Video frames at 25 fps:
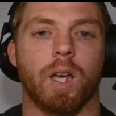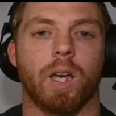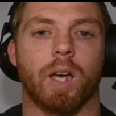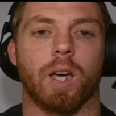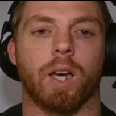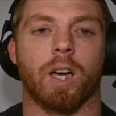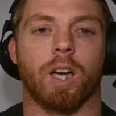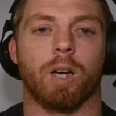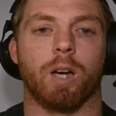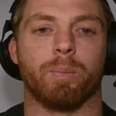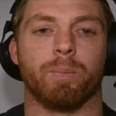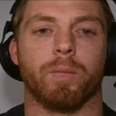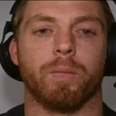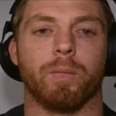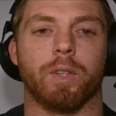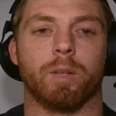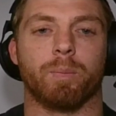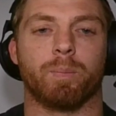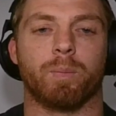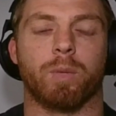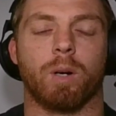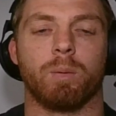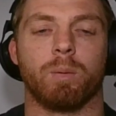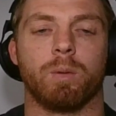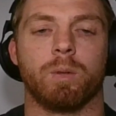The
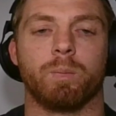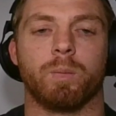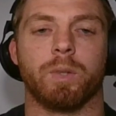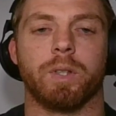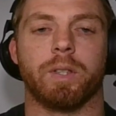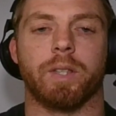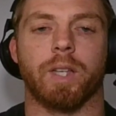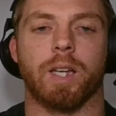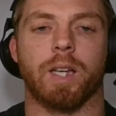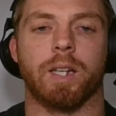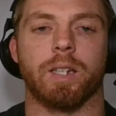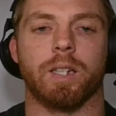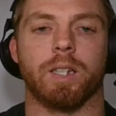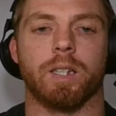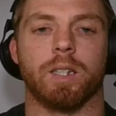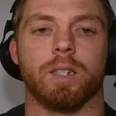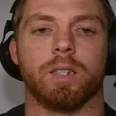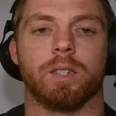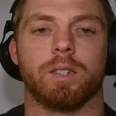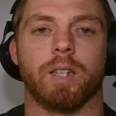problem with that is